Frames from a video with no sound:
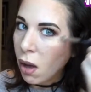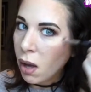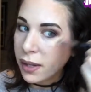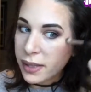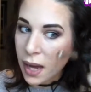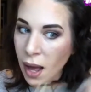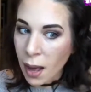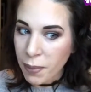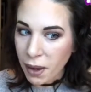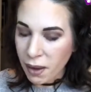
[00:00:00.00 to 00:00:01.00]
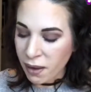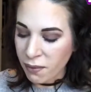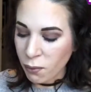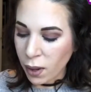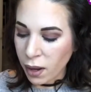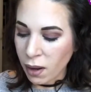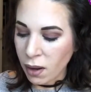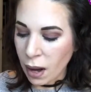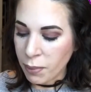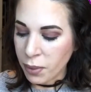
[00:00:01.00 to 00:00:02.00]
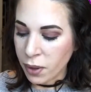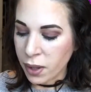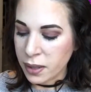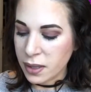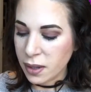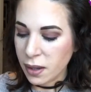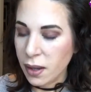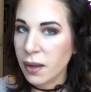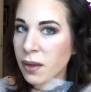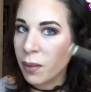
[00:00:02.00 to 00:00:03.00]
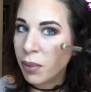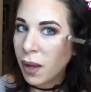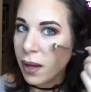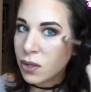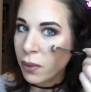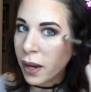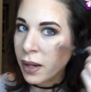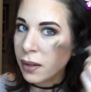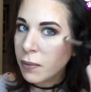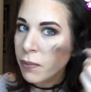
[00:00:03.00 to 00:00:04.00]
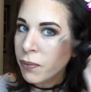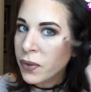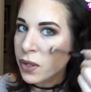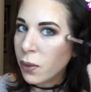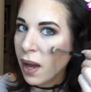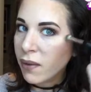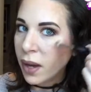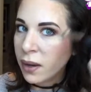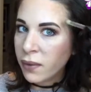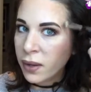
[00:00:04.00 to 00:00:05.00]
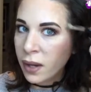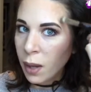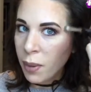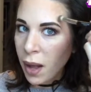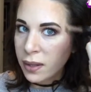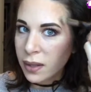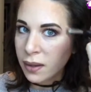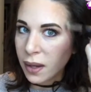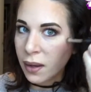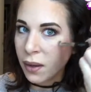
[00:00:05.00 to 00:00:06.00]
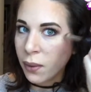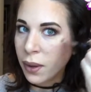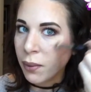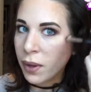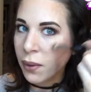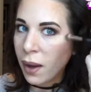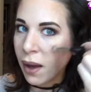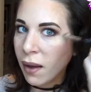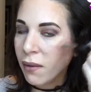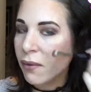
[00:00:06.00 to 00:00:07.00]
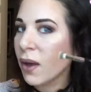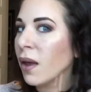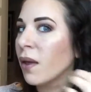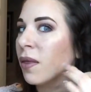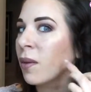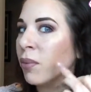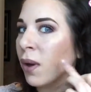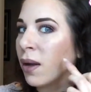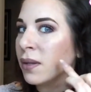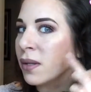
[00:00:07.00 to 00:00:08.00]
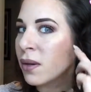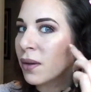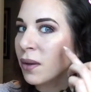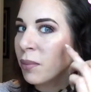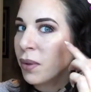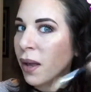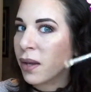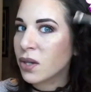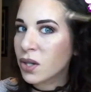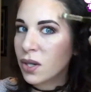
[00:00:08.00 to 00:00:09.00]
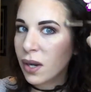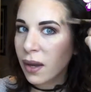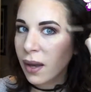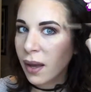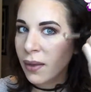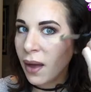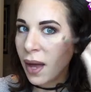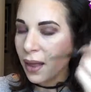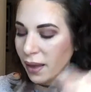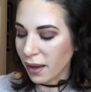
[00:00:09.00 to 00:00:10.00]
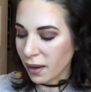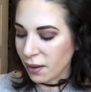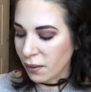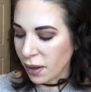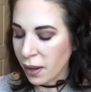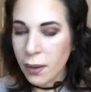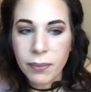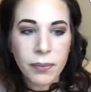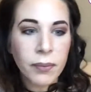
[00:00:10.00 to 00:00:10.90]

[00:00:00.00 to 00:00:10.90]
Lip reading: on top of where I put the blush, right? So we have kind of a Neapolitan thing going where you have the bronzer, the blush, and the highlight, okay?